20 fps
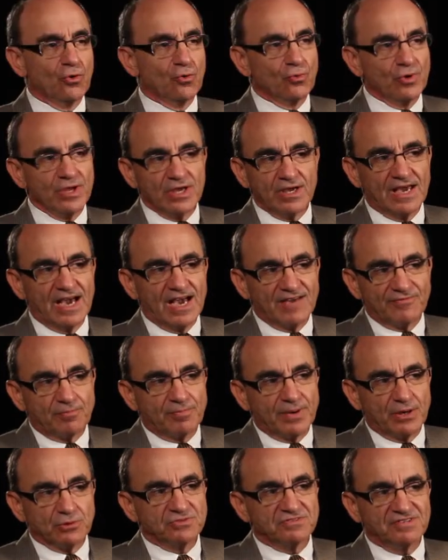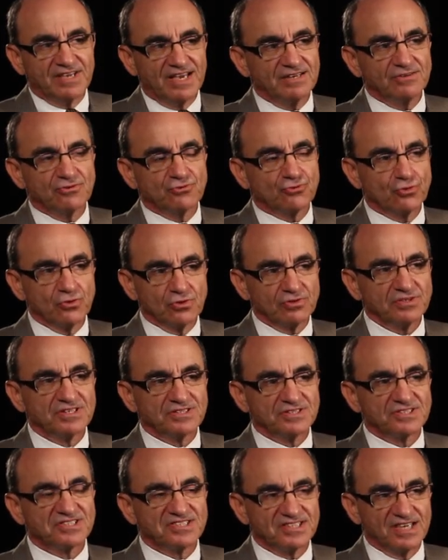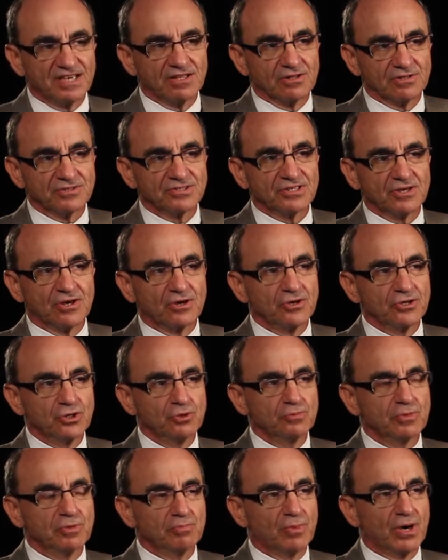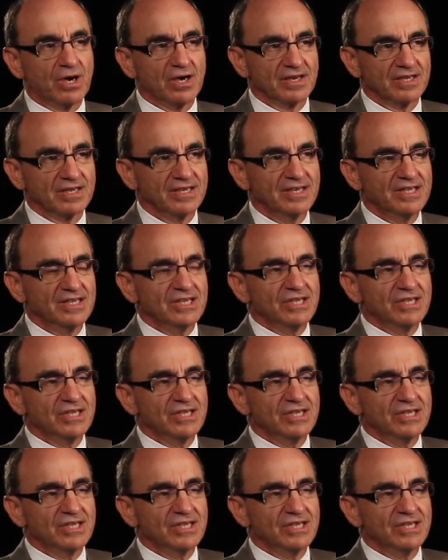we have about 10 trillion cells in our human body.